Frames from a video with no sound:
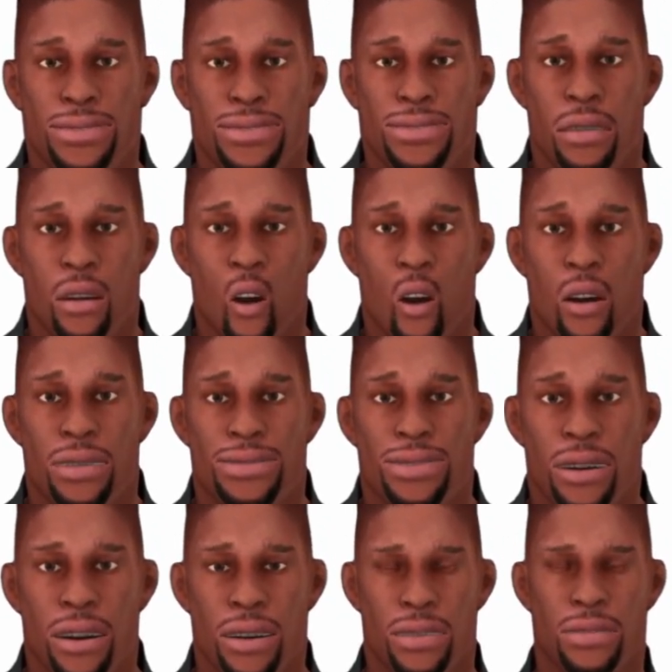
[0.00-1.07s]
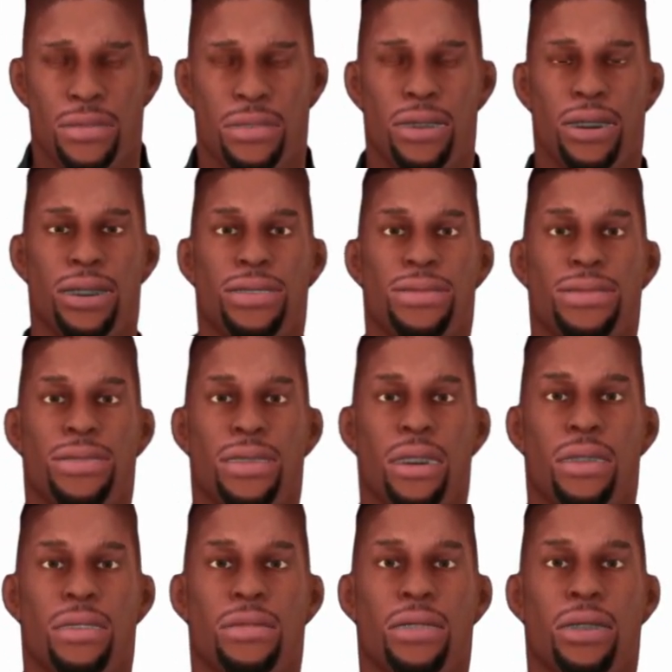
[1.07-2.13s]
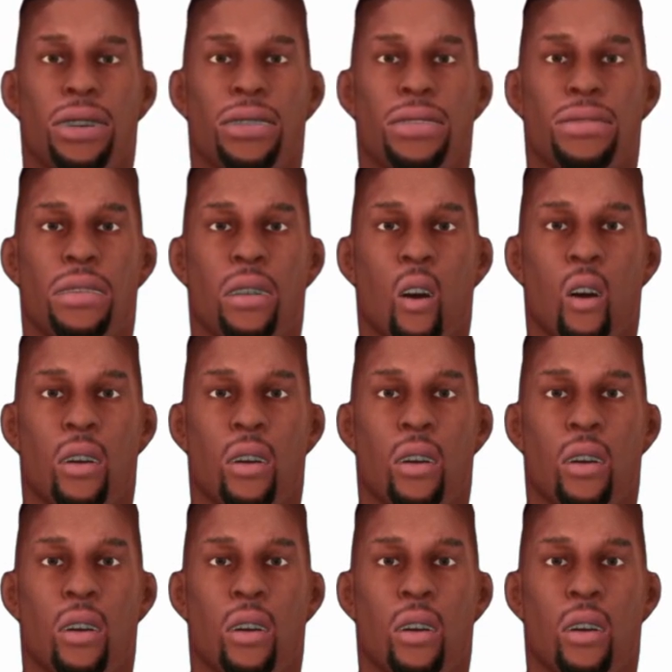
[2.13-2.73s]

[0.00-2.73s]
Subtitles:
While an electric unicycle is very quiet,